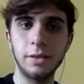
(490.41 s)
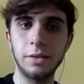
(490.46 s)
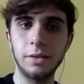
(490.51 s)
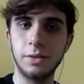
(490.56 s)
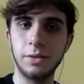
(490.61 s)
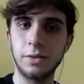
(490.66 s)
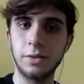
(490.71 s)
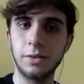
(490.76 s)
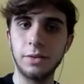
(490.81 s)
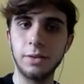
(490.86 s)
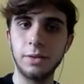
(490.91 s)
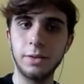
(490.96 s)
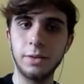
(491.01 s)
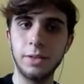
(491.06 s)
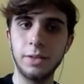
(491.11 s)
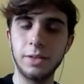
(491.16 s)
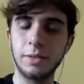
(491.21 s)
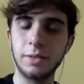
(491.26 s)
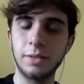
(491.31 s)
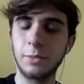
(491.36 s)
there's
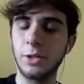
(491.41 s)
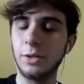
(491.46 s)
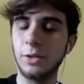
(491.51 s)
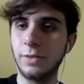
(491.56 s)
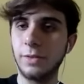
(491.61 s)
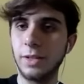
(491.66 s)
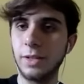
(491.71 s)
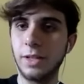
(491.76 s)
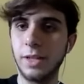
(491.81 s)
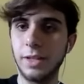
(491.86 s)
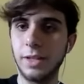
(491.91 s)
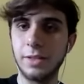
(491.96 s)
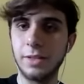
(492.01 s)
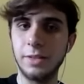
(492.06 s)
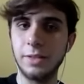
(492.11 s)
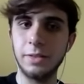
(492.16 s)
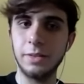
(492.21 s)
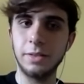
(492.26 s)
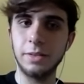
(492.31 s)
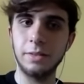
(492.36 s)
already some COVID
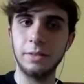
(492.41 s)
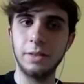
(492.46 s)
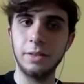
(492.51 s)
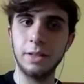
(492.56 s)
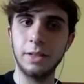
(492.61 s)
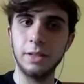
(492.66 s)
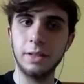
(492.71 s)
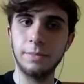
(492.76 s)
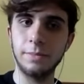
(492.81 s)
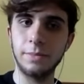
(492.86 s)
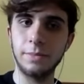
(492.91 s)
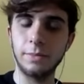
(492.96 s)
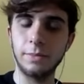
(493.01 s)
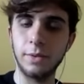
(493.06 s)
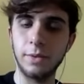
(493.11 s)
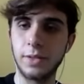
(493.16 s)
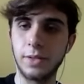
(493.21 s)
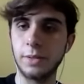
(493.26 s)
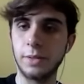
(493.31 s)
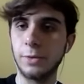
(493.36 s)
cases in
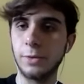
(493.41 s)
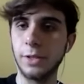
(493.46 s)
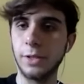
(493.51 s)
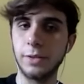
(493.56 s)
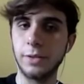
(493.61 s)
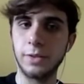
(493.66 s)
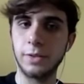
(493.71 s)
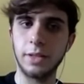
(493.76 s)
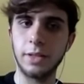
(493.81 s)
with some players.